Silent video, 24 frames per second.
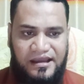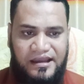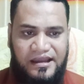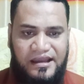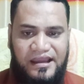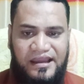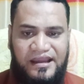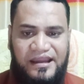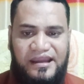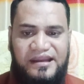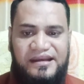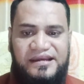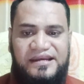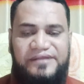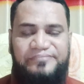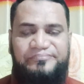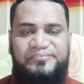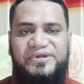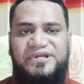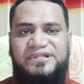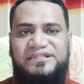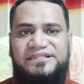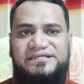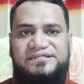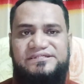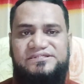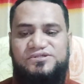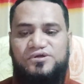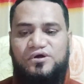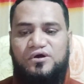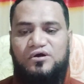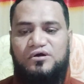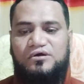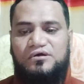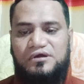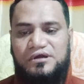Again repeat this
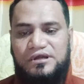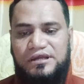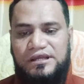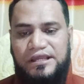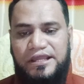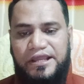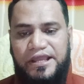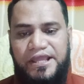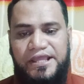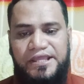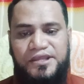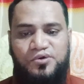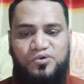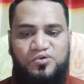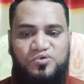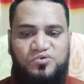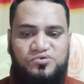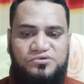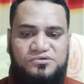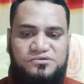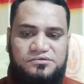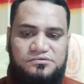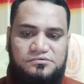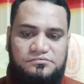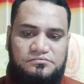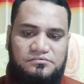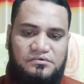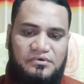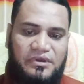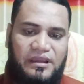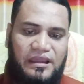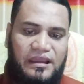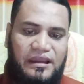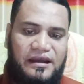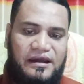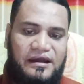talk. Use
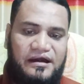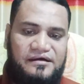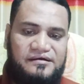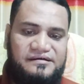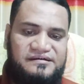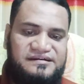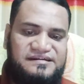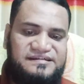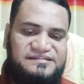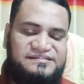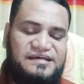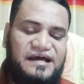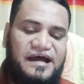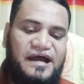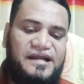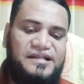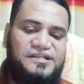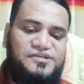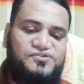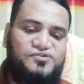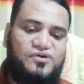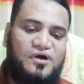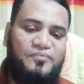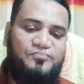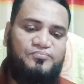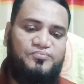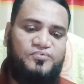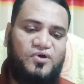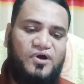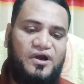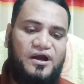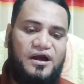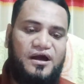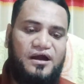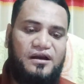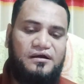a design
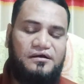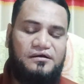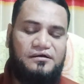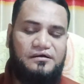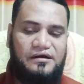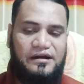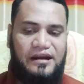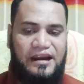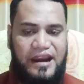software,